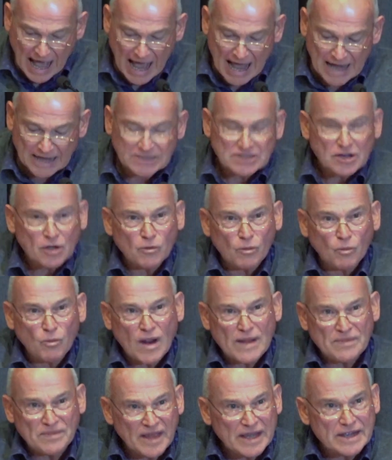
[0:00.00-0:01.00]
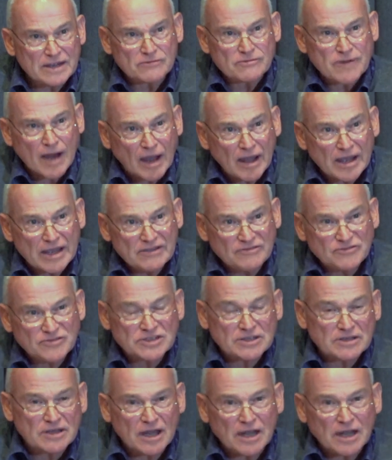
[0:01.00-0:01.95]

and when they arrived